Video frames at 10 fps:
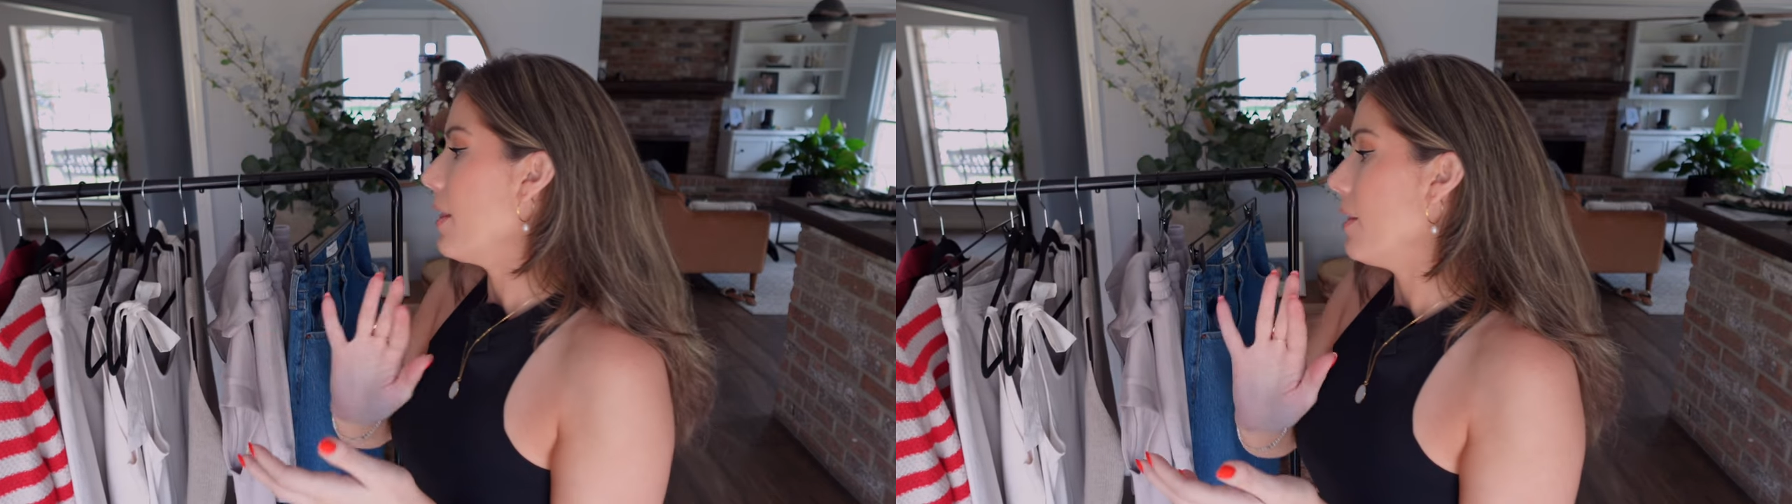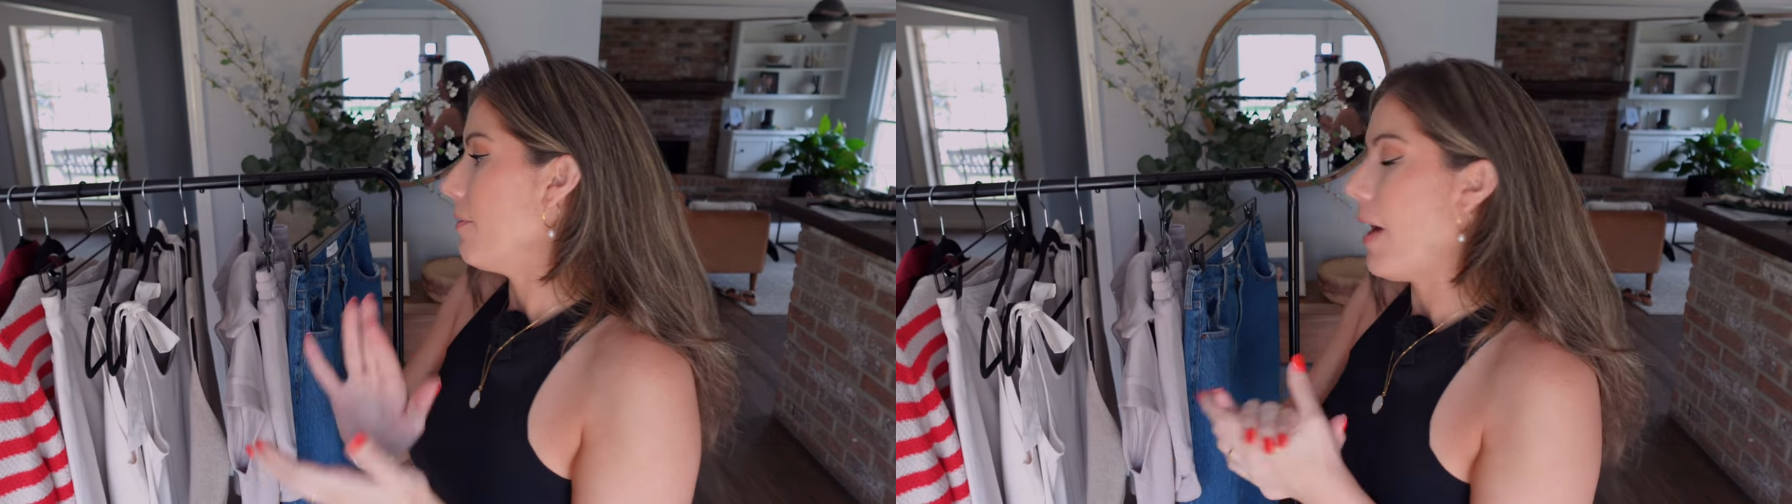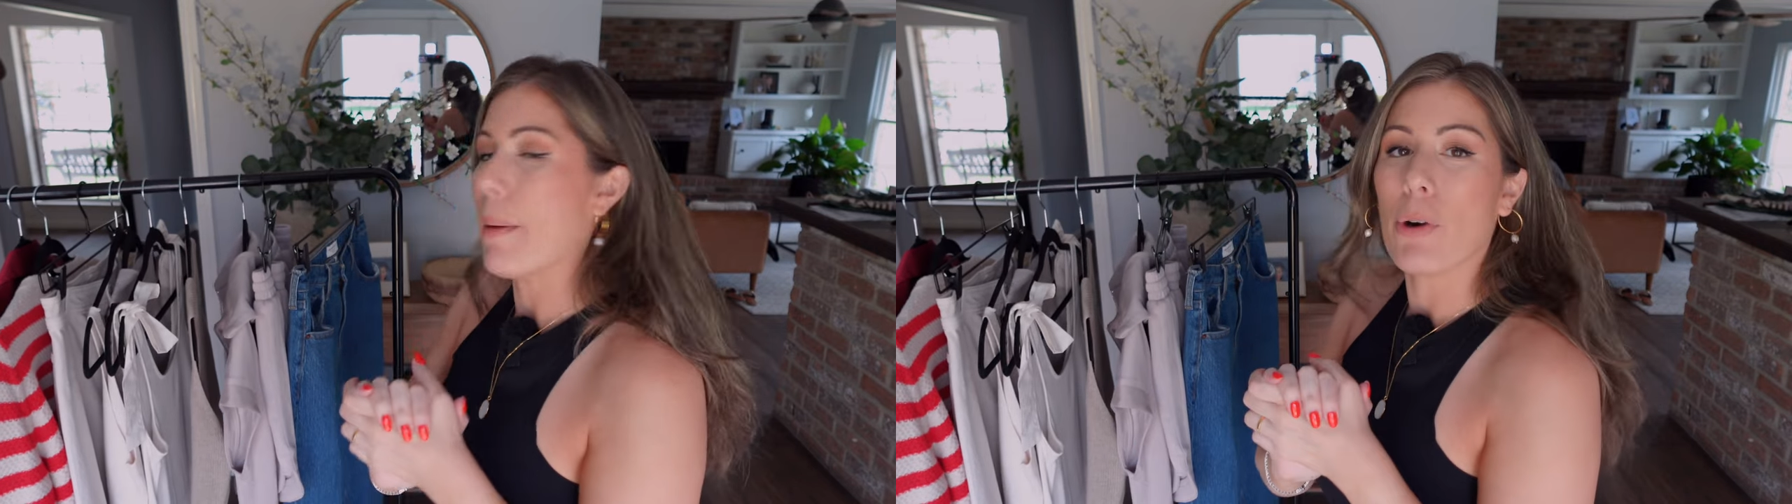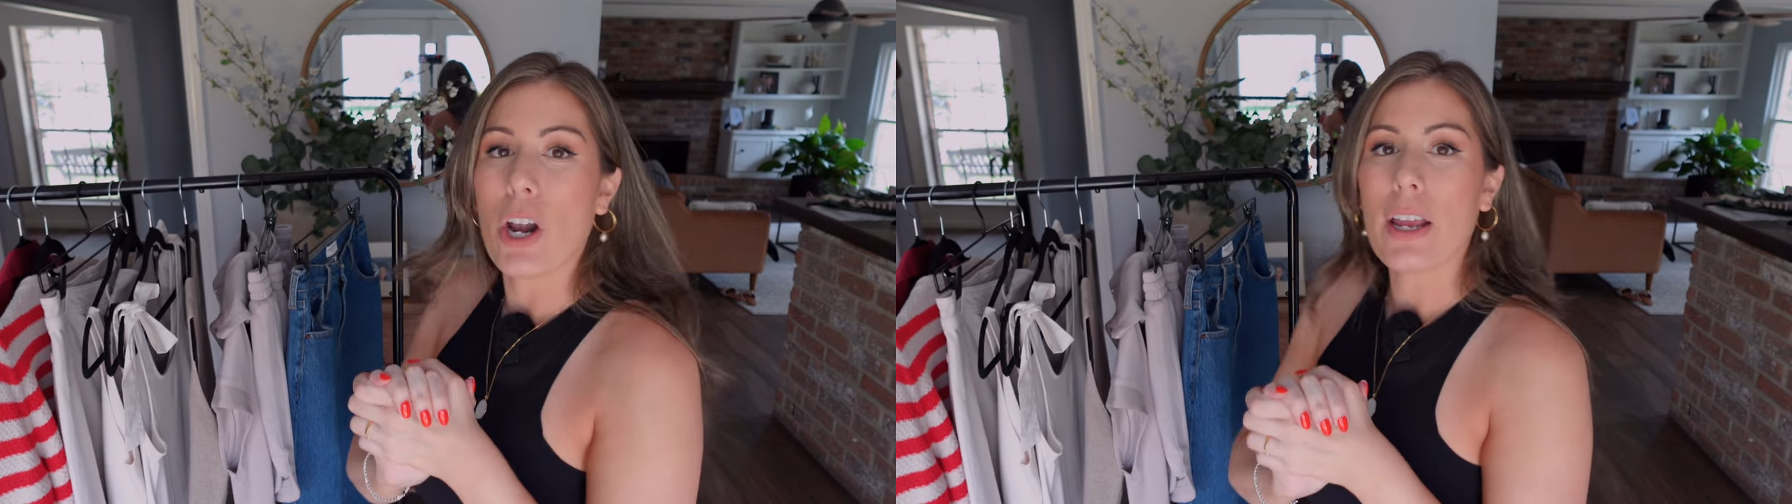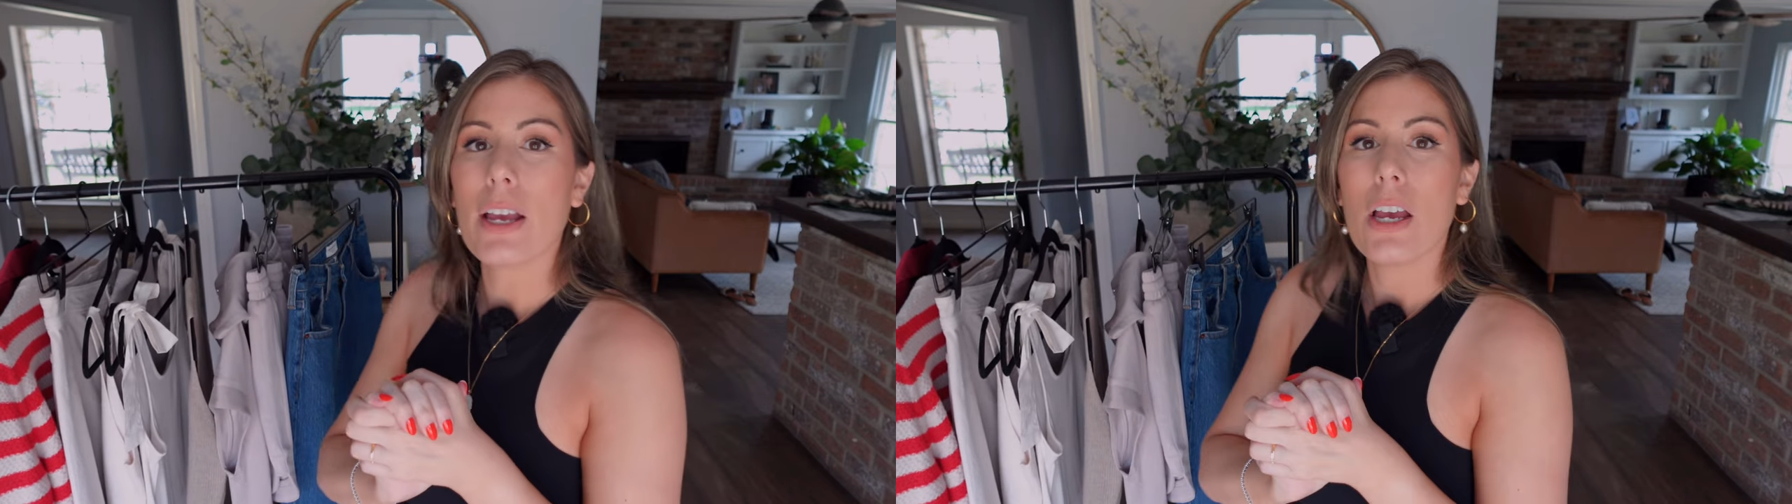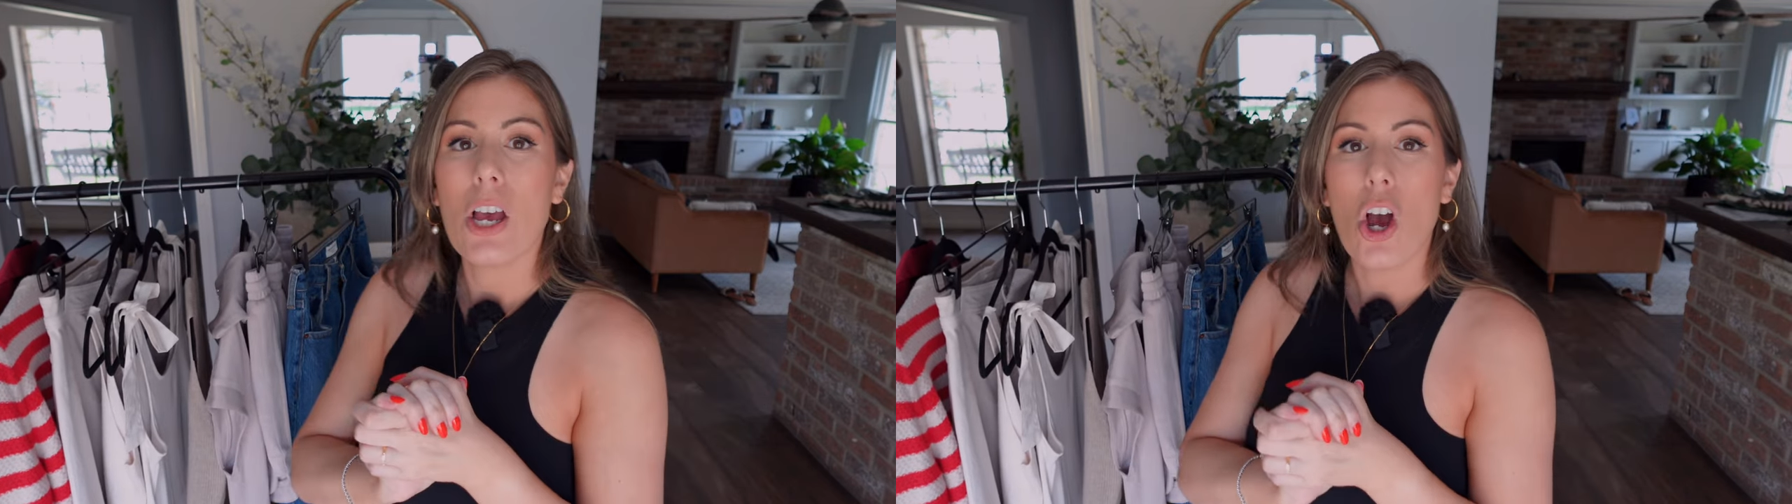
and the fabric